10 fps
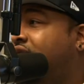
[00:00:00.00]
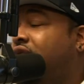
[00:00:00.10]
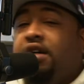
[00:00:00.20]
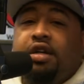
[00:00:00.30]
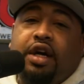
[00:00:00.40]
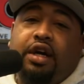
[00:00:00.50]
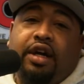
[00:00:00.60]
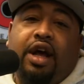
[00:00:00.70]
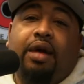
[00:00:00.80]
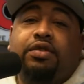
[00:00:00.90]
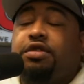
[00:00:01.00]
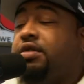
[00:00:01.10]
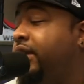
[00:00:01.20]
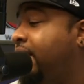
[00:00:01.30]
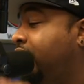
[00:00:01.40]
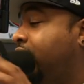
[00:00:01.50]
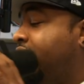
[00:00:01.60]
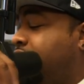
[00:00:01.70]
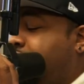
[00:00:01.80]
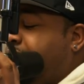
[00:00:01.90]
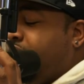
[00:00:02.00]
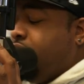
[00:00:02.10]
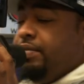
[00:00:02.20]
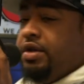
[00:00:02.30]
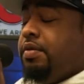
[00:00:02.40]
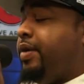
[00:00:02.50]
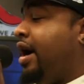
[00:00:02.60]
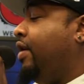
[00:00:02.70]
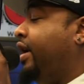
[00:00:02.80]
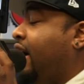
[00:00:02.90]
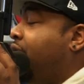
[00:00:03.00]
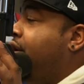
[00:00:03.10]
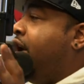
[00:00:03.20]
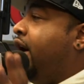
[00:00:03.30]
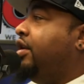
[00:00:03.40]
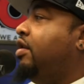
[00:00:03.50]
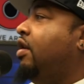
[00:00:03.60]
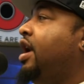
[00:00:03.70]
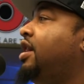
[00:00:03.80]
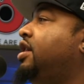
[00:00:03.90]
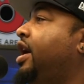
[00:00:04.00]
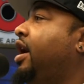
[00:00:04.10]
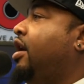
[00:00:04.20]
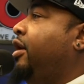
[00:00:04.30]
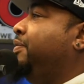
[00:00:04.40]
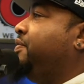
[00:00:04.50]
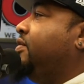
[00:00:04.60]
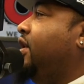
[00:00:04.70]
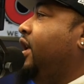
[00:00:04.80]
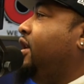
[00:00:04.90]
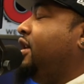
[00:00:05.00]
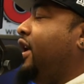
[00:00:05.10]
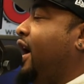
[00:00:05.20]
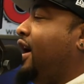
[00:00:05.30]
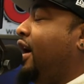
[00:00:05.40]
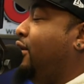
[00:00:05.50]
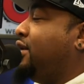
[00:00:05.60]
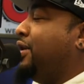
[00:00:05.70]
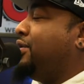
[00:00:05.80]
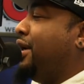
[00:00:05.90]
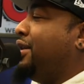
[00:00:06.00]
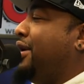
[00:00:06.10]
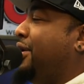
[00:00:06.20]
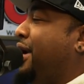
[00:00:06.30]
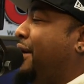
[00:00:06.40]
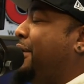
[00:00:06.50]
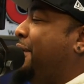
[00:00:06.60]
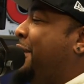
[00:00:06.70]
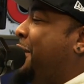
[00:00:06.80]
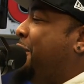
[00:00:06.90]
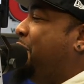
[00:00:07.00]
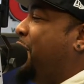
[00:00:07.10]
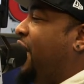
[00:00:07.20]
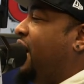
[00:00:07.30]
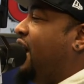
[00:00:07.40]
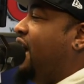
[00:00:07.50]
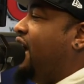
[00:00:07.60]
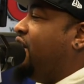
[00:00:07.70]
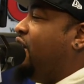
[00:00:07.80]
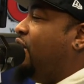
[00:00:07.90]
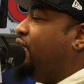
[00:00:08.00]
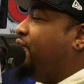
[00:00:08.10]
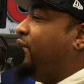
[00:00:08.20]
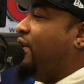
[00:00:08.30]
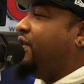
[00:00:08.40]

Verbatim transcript: Yeah, for real. And lamb. So some lamb over rice wouldn't be, wouldn't be too bad right now. And you know, another thing, um, it's, and I kind of lost my train of thought on that one, but you know, you're from North